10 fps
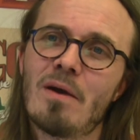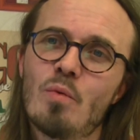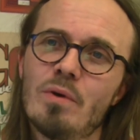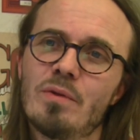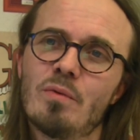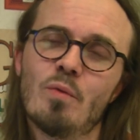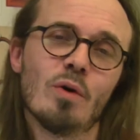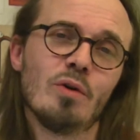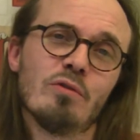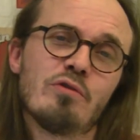with
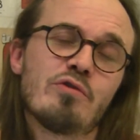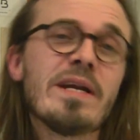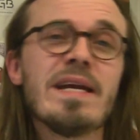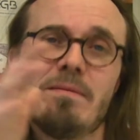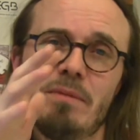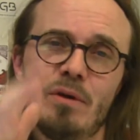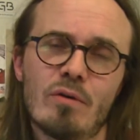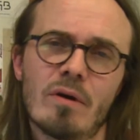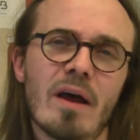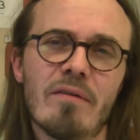what you dream
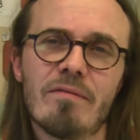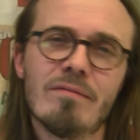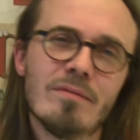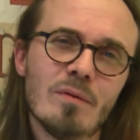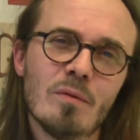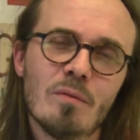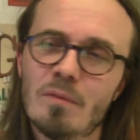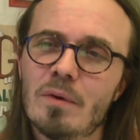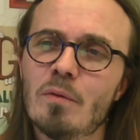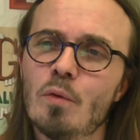your life
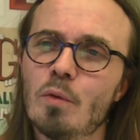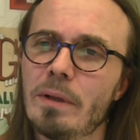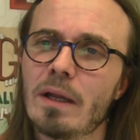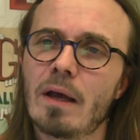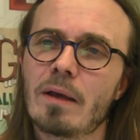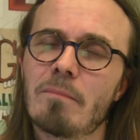would be like.